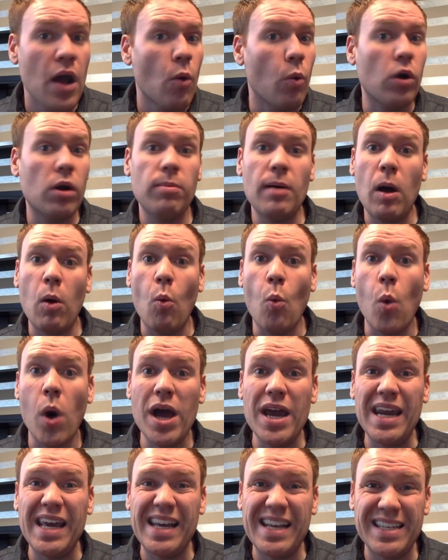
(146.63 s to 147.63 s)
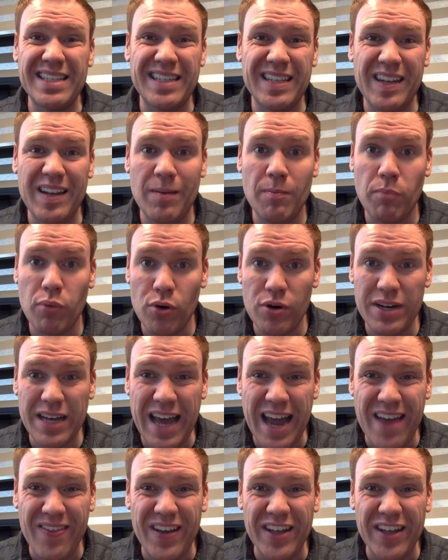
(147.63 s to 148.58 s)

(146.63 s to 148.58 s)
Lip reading: What about one incident per day?